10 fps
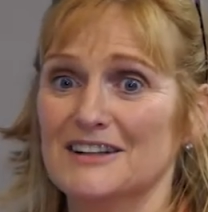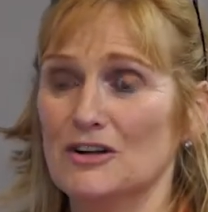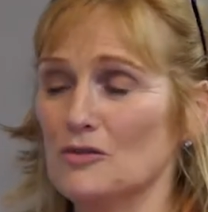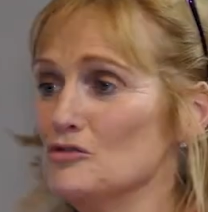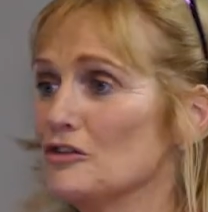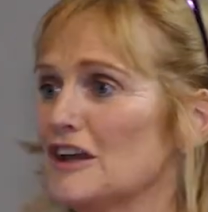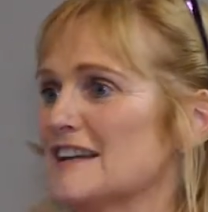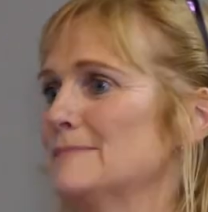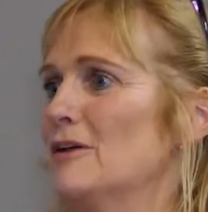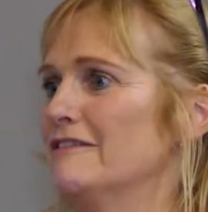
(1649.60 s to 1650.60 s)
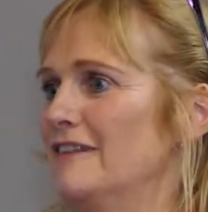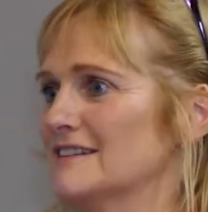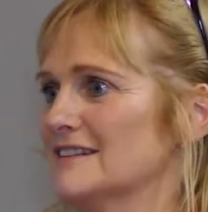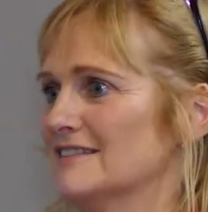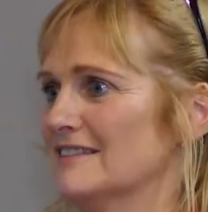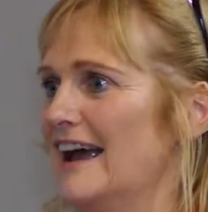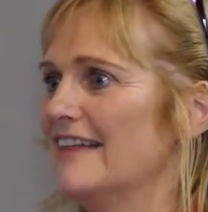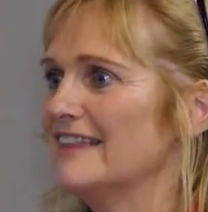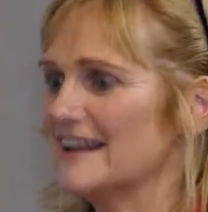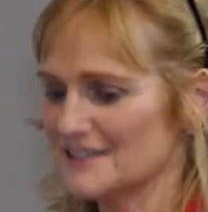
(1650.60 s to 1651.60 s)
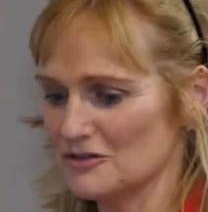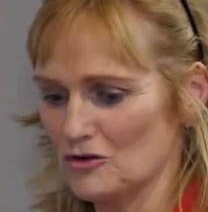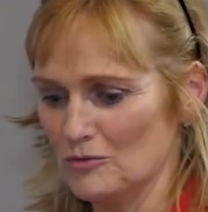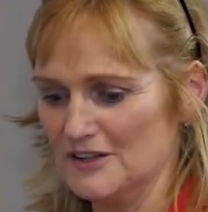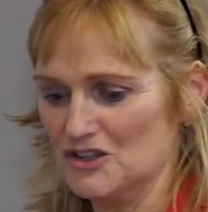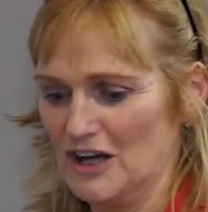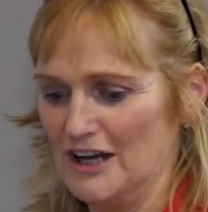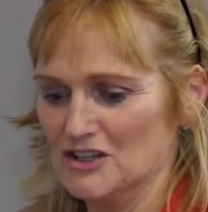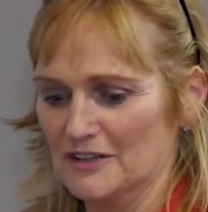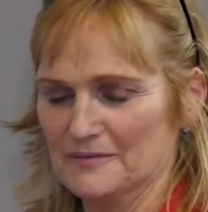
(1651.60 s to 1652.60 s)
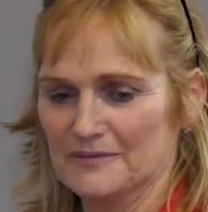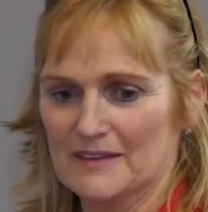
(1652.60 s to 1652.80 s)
Nothing is perfect and things are always changing.